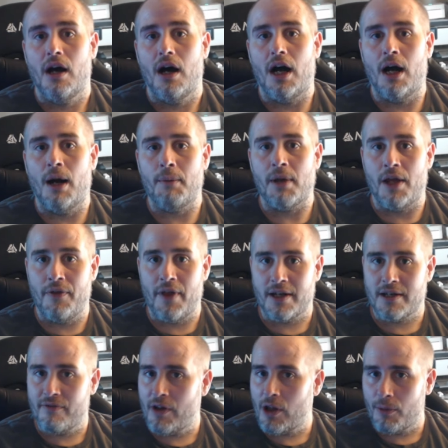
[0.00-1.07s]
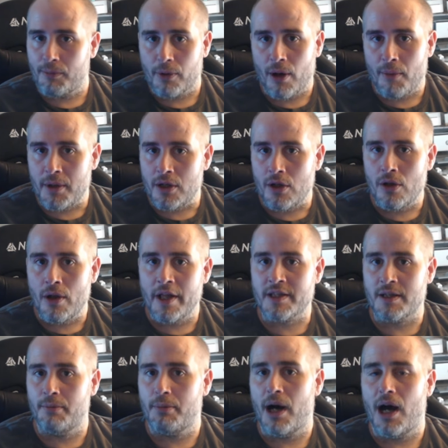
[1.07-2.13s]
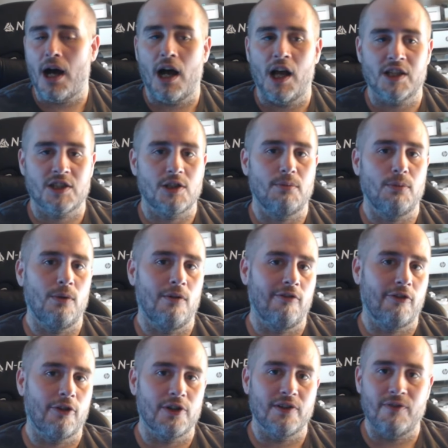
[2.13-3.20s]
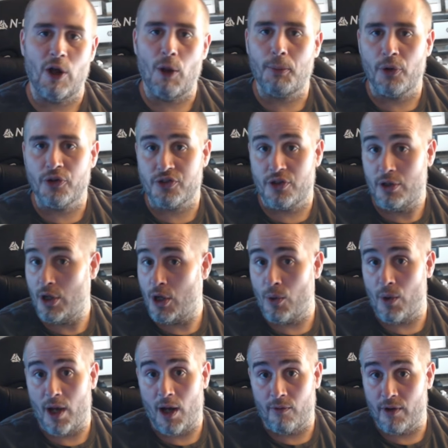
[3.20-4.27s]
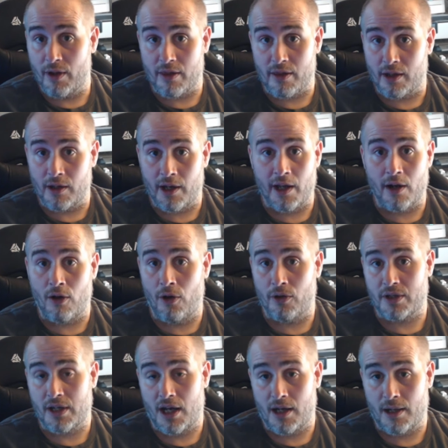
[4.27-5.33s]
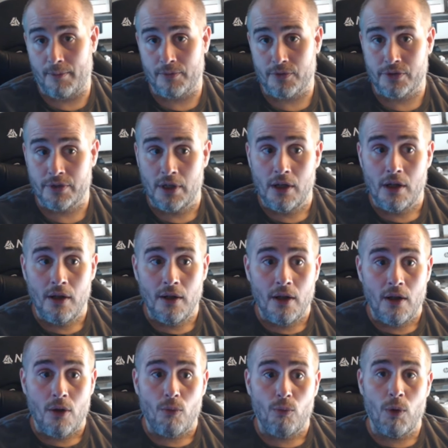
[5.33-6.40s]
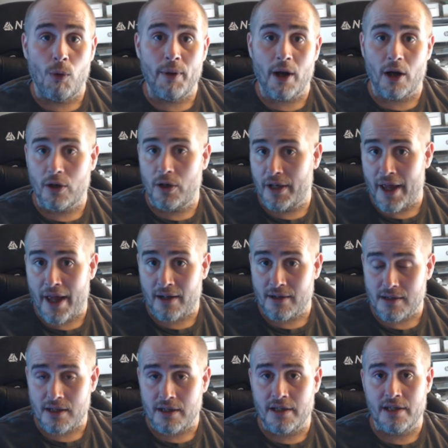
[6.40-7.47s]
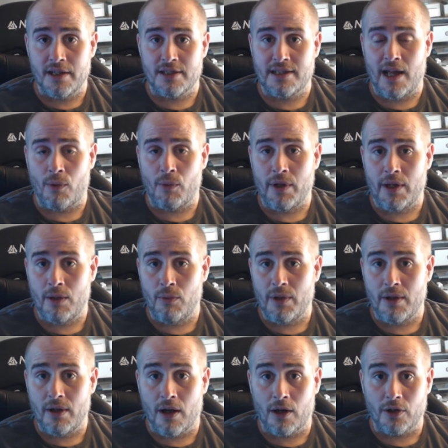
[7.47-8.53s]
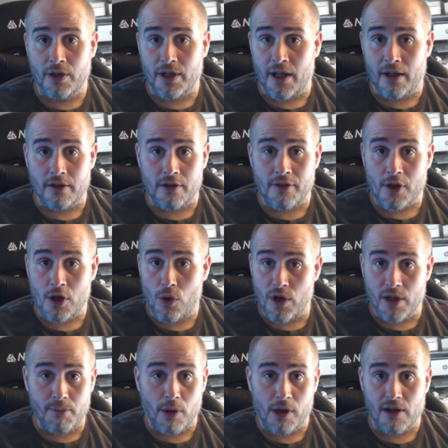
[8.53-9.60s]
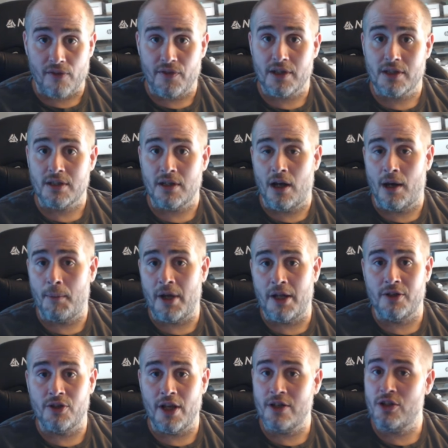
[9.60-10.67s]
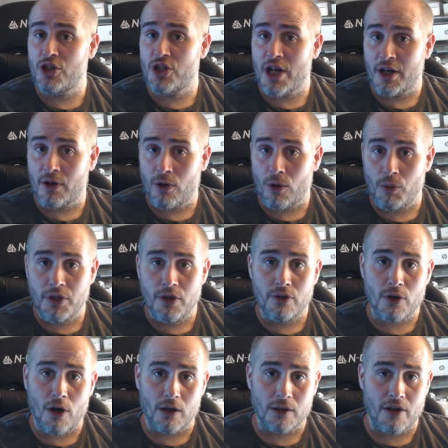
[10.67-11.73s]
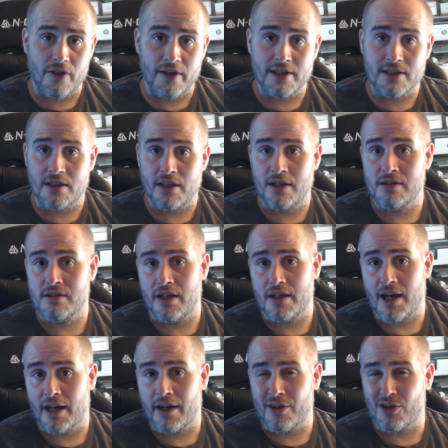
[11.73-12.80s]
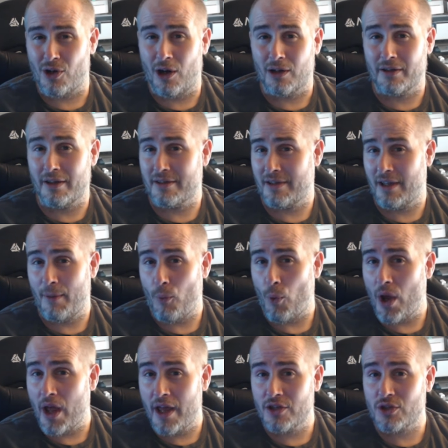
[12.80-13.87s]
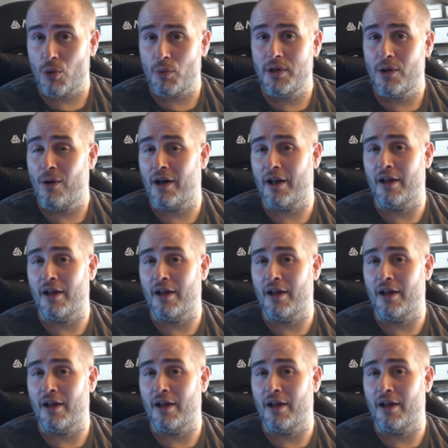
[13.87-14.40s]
and that developer, I mean, it's impossible for developers to know everything at all times. What we are good at is that we are good at the coding part of it. And in general, when you talk to these things, they kind of talk the same way, so we know how to